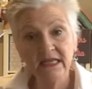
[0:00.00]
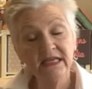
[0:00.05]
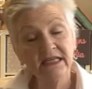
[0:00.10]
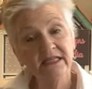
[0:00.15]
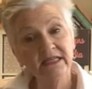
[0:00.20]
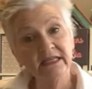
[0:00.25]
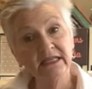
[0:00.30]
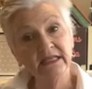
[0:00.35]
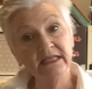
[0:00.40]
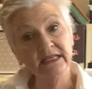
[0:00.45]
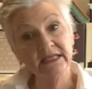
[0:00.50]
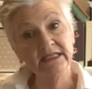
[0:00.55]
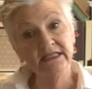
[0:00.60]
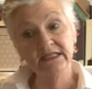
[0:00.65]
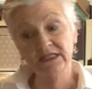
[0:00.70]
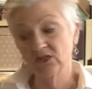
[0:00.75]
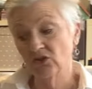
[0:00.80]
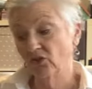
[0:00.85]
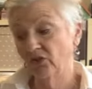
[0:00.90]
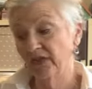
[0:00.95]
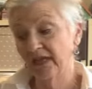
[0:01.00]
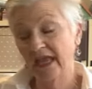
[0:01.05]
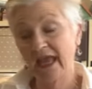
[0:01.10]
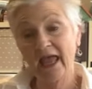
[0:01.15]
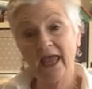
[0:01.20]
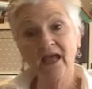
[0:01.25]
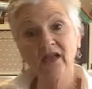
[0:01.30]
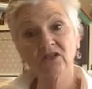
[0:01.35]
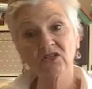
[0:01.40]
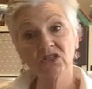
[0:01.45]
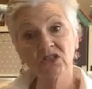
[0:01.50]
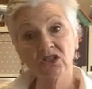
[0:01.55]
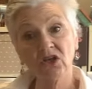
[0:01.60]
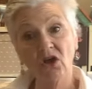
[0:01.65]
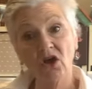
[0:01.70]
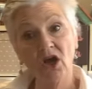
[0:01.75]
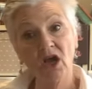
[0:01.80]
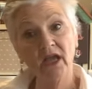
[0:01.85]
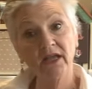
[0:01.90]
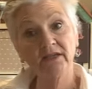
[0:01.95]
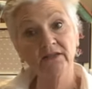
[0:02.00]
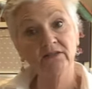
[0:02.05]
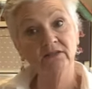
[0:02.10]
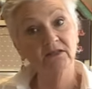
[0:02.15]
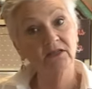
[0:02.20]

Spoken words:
The ease is on the outside